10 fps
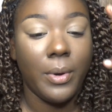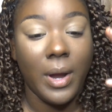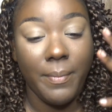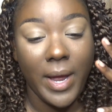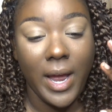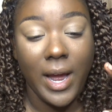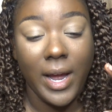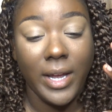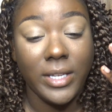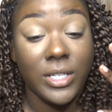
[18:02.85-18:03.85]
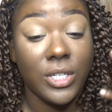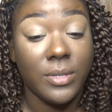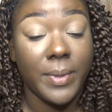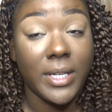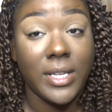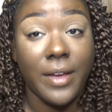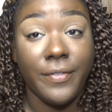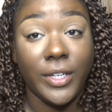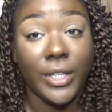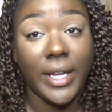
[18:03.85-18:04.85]
prep my eyes, just because I
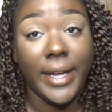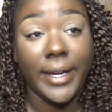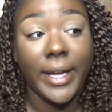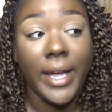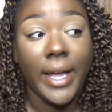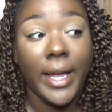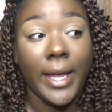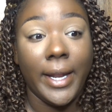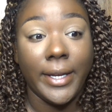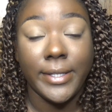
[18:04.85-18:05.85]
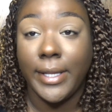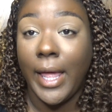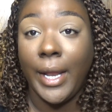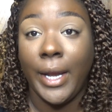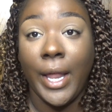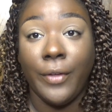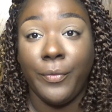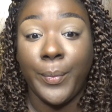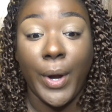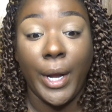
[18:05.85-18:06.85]
feel like it is light enough
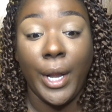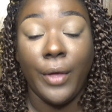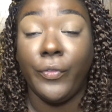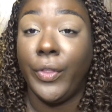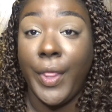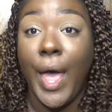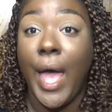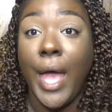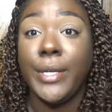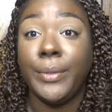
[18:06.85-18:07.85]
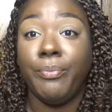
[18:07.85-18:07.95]
and bright enough for that.